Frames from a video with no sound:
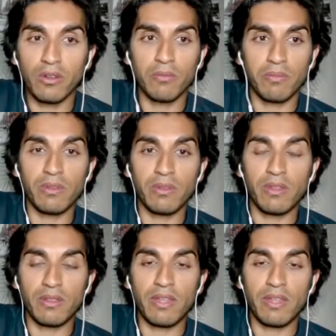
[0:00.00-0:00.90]

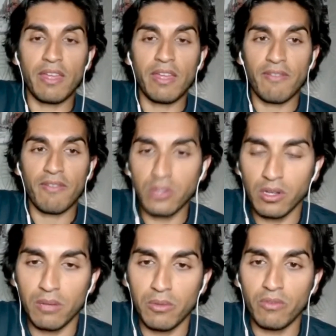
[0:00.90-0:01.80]
they've had to
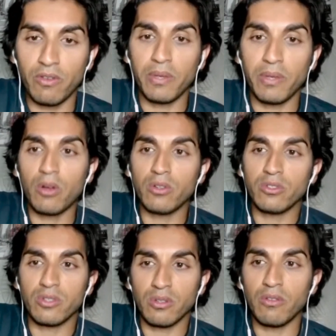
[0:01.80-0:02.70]
come over
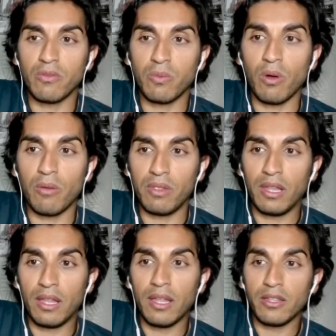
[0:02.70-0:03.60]
because of what
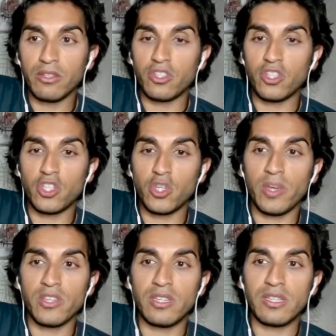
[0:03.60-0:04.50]
the
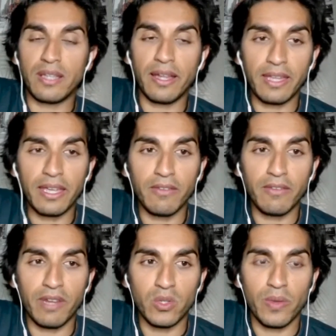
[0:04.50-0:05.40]
situation is like in
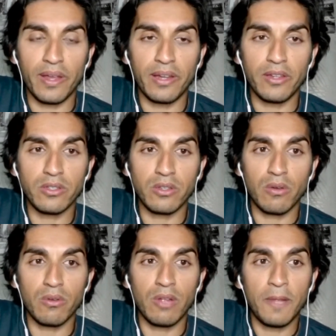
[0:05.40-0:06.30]
Venezuela.
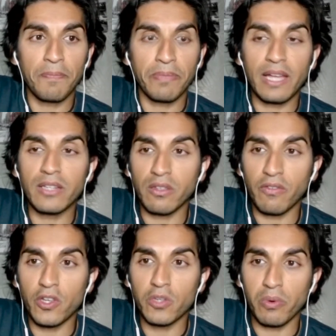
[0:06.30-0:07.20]
So that's the
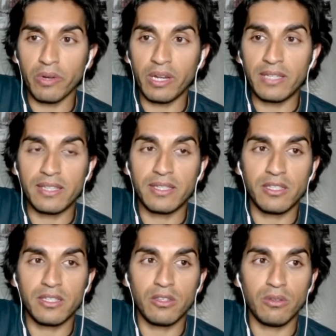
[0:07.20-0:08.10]
first point. And as I said
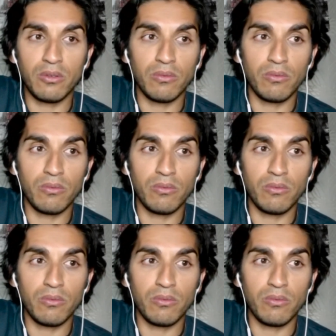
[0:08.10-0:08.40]
to